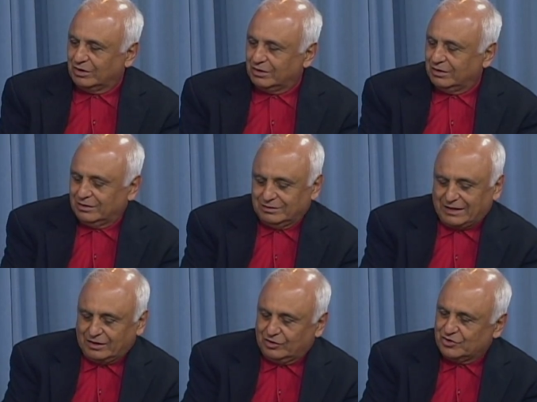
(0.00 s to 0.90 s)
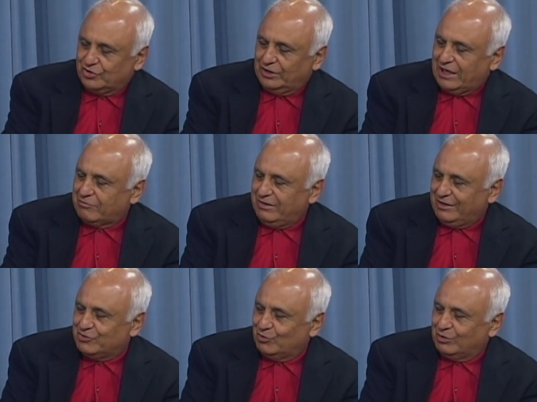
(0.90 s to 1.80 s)
all the, like a consigliere,
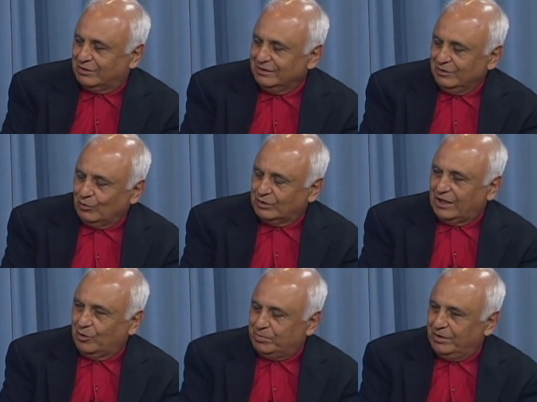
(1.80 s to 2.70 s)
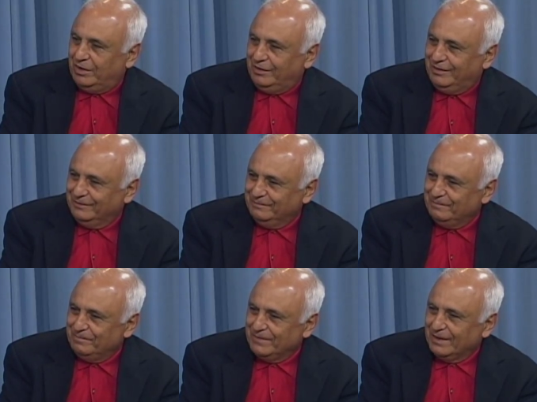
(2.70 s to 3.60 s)
gives you all the help you need.
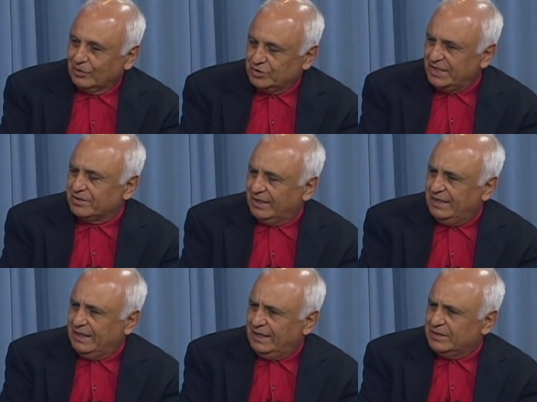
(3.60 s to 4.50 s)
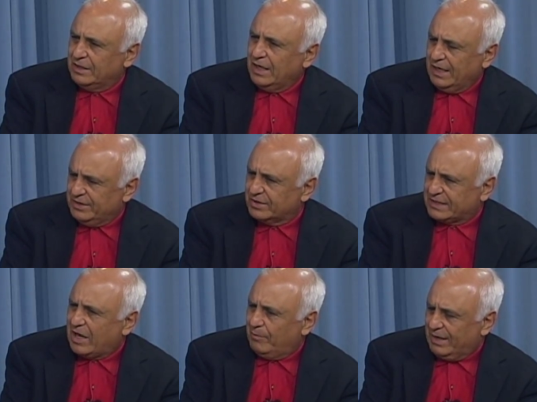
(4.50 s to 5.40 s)
Because he's a
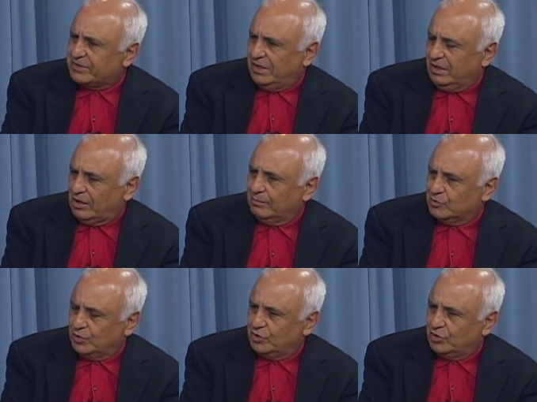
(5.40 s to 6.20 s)
scoutmaster. He comes